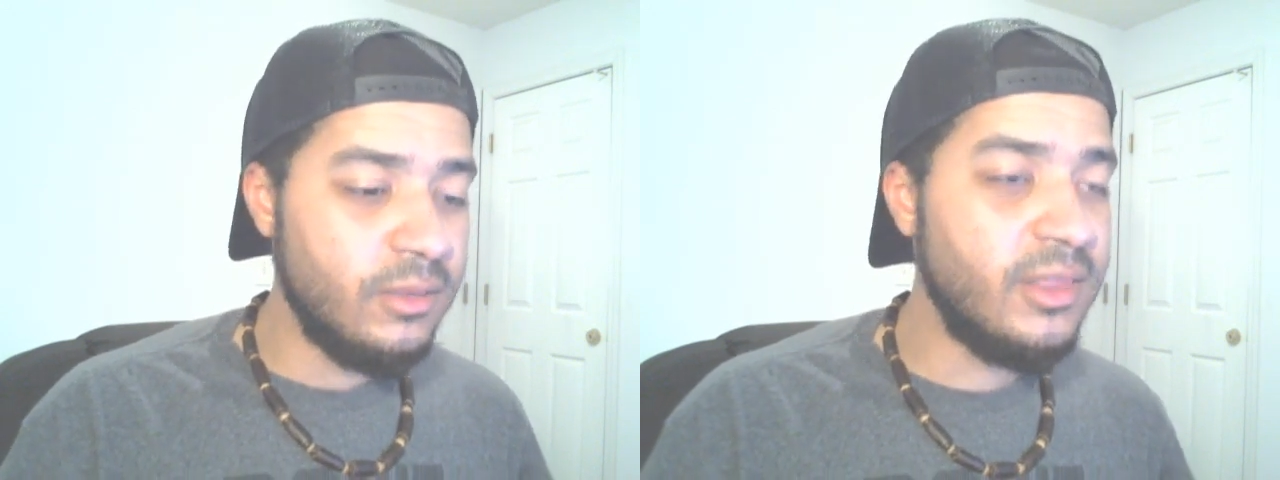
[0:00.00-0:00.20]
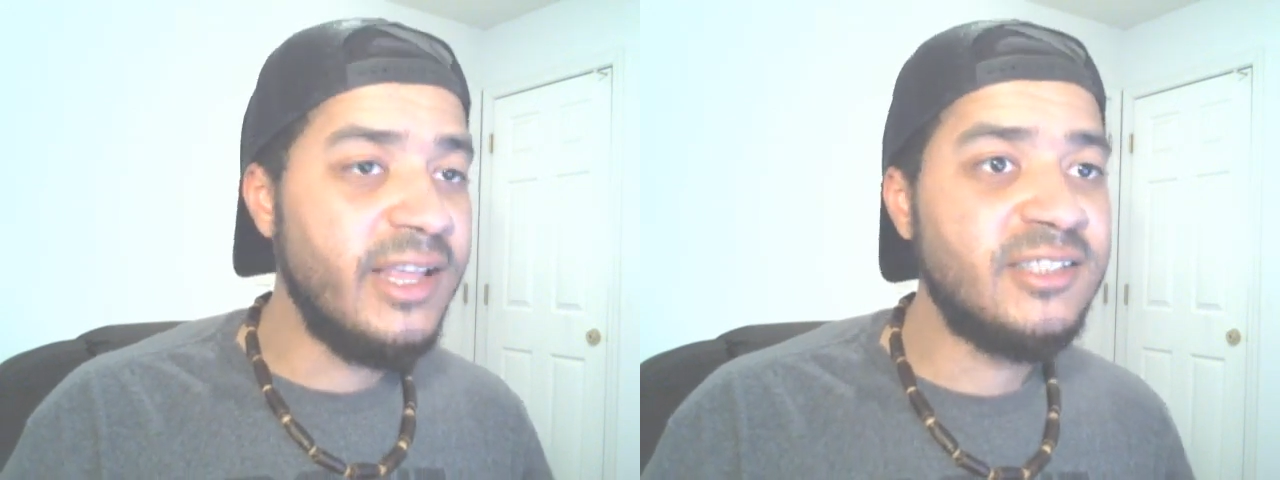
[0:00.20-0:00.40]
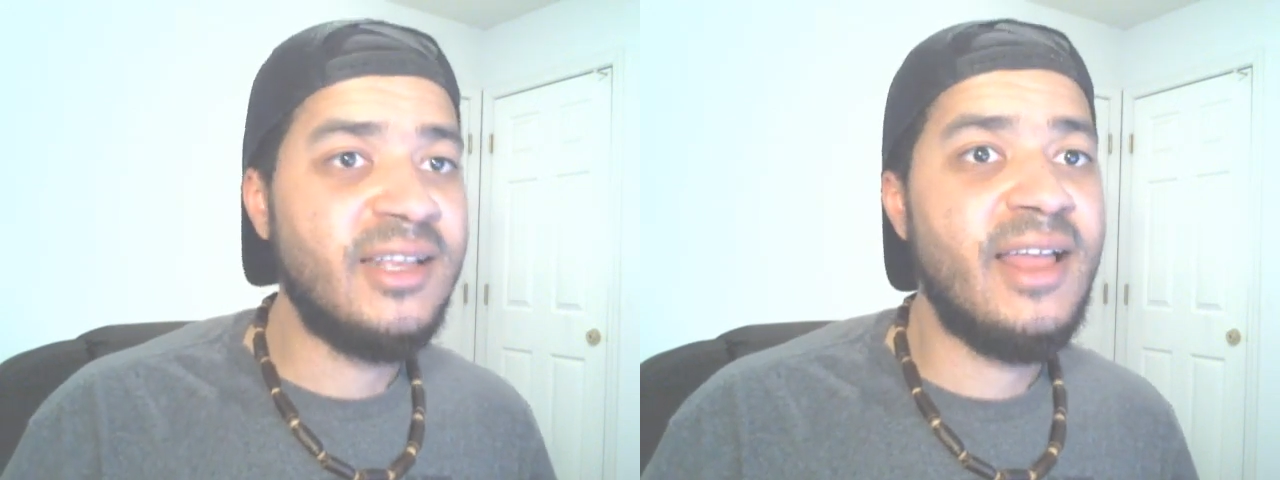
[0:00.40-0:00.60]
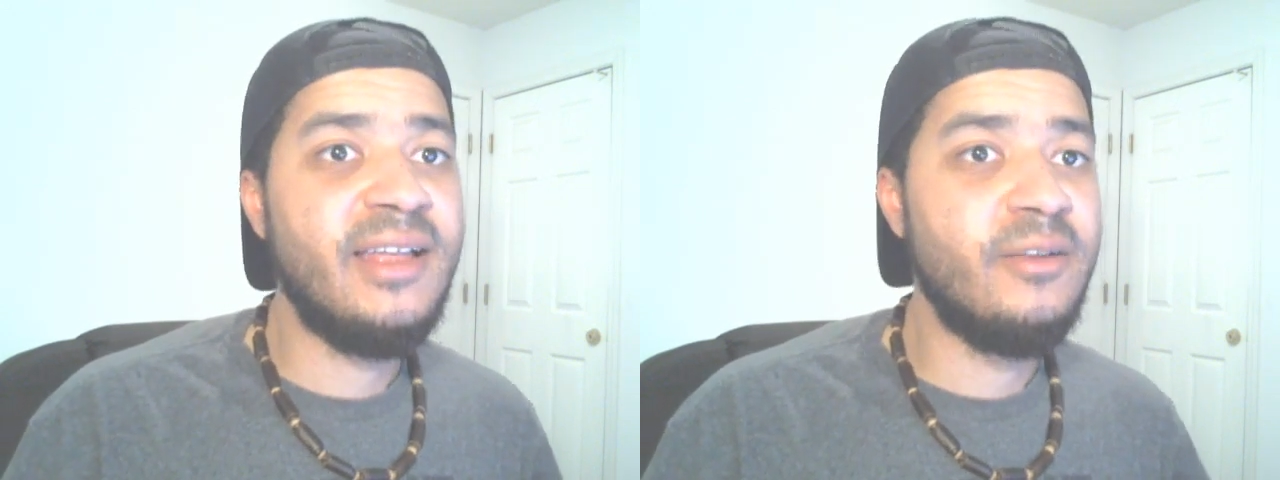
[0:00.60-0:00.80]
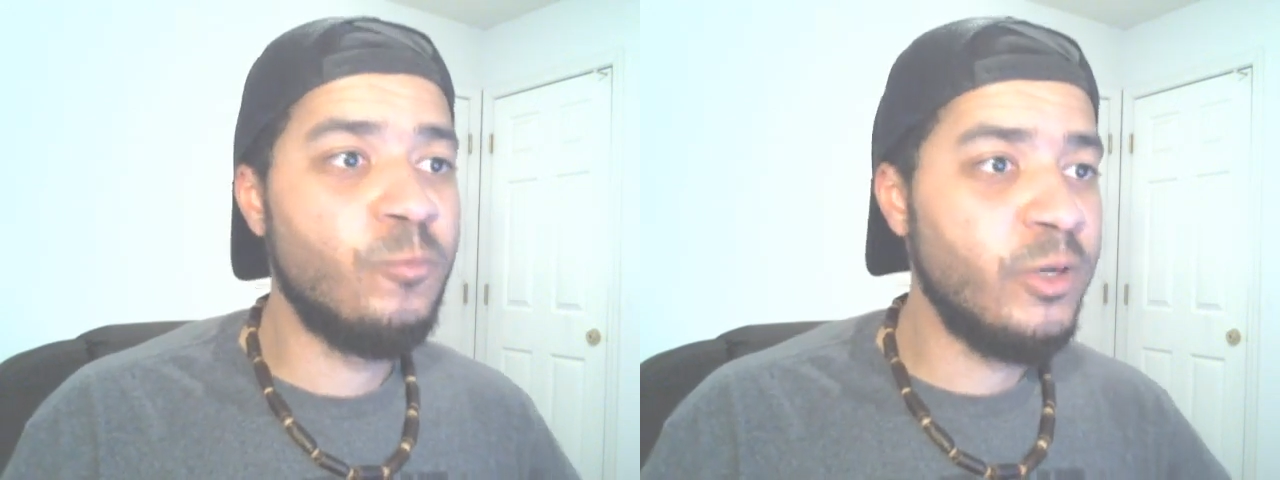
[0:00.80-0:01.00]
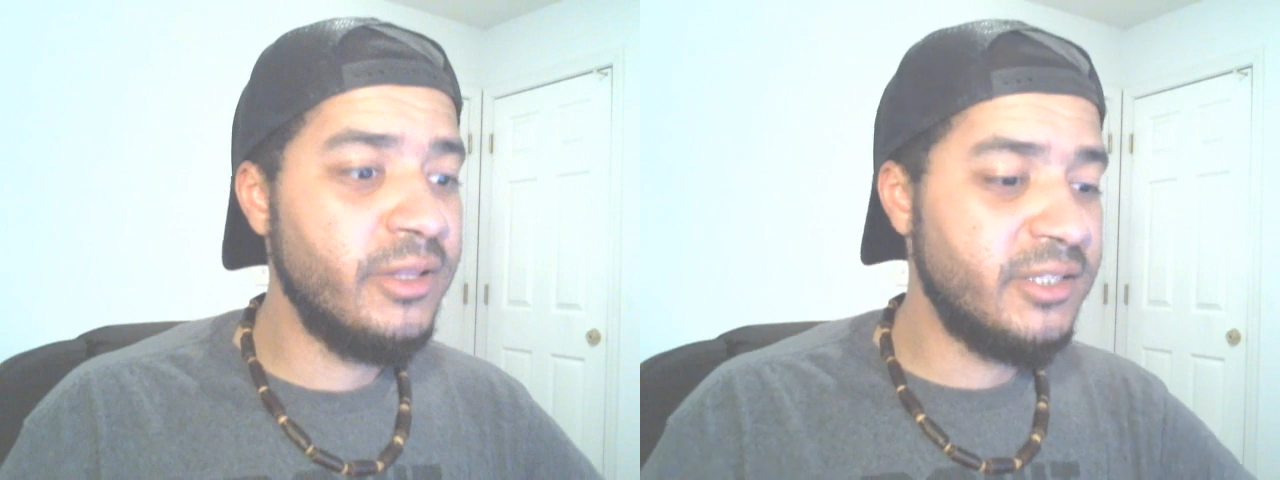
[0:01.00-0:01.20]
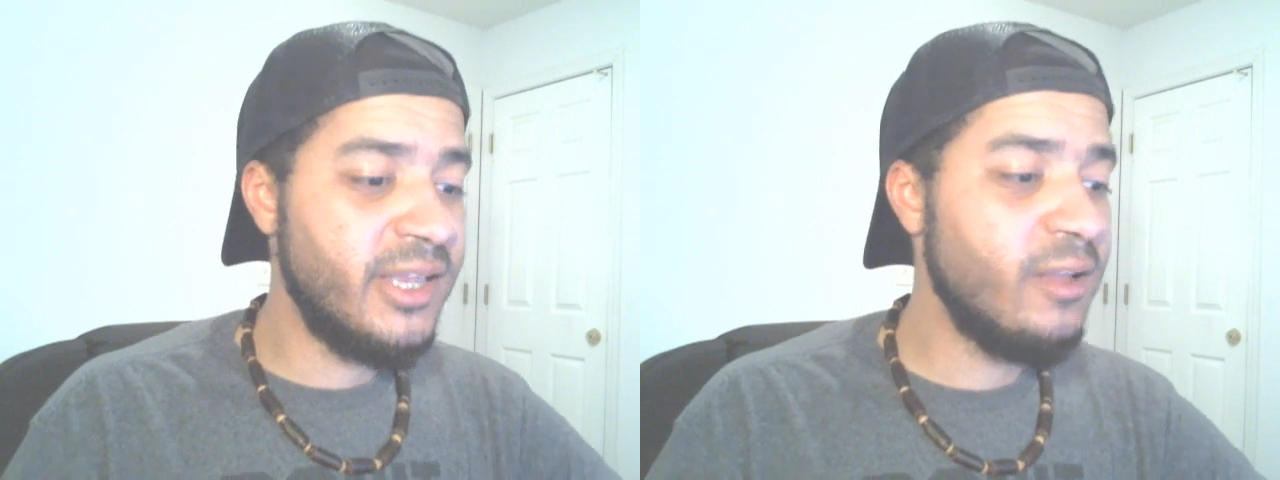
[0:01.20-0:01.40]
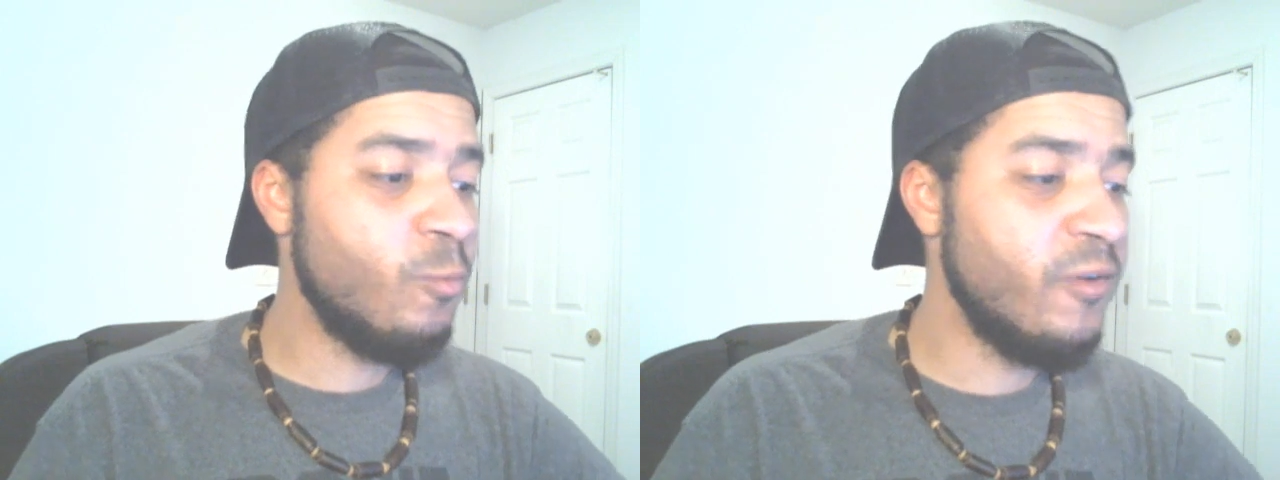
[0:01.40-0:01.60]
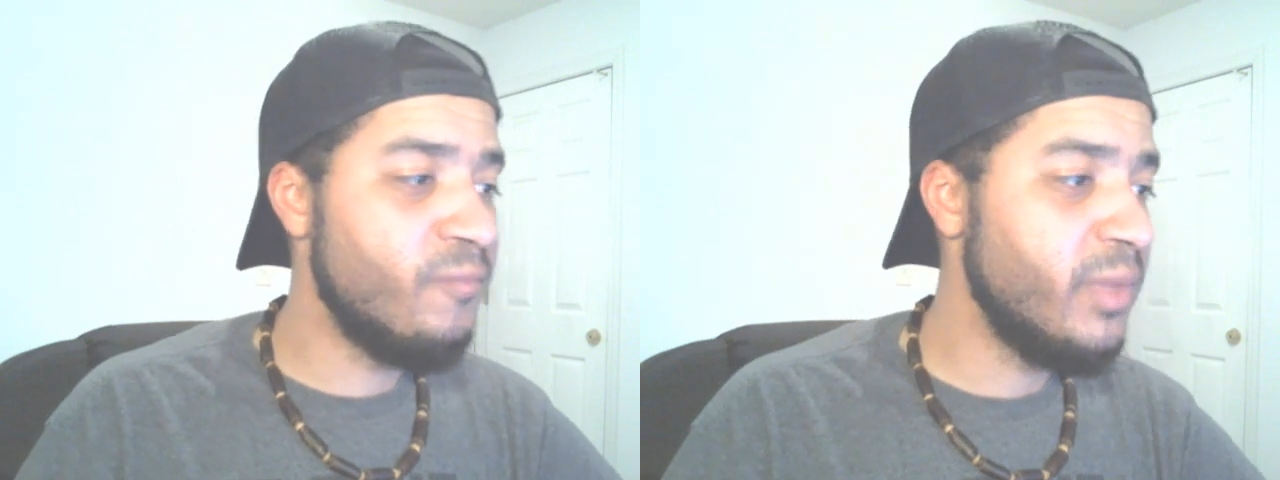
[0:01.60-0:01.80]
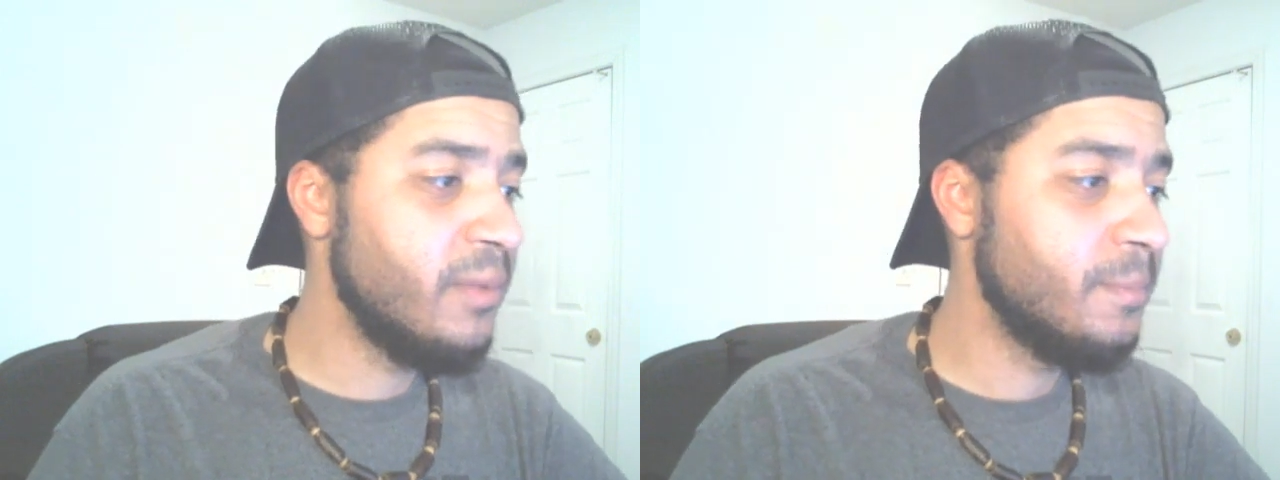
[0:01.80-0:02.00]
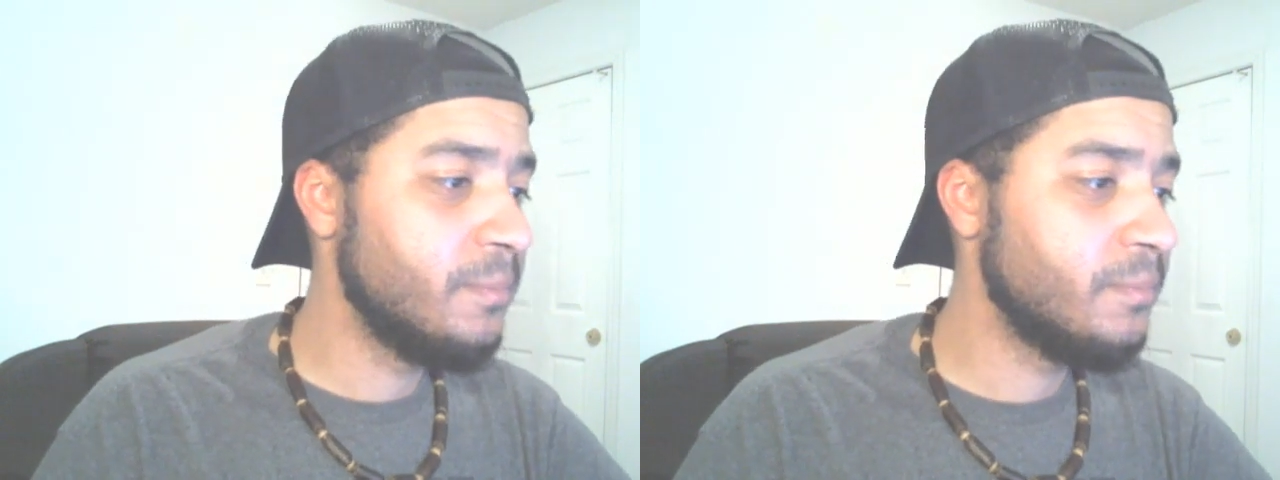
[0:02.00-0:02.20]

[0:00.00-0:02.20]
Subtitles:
things that I can really take with me.